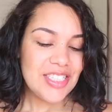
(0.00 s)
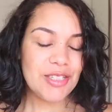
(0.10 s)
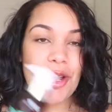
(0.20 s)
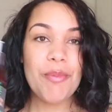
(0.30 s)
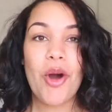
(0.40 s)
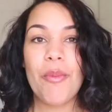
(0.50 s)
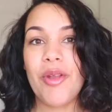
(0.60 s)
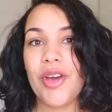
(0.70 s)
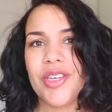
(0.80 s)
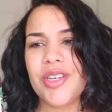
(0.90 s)
So I pop
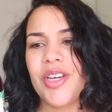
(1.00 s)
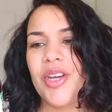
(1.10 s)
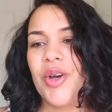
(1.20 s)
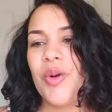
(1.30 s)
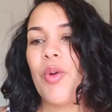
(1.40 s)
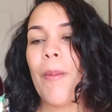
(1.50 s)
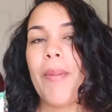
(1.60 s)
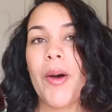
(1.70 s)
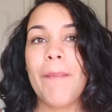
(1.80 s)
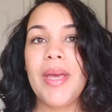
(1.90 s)
like
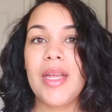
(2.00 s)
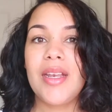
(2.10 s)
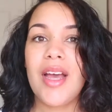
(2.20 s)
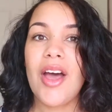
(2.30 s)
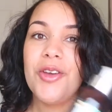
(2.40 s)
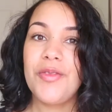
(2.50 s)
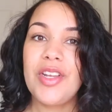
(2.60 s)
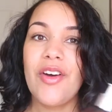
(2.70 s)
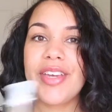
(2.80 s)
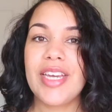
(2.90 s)
one pump in
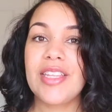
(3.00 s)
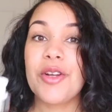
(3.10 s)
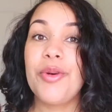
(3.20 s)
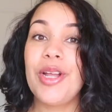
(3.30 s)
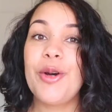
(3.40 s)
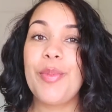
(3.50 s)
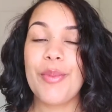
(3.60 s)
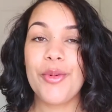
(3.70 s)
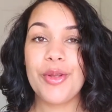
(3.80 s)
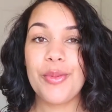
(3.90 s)
overnight and then I'll put a little
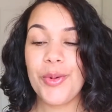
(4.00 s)
bit more in the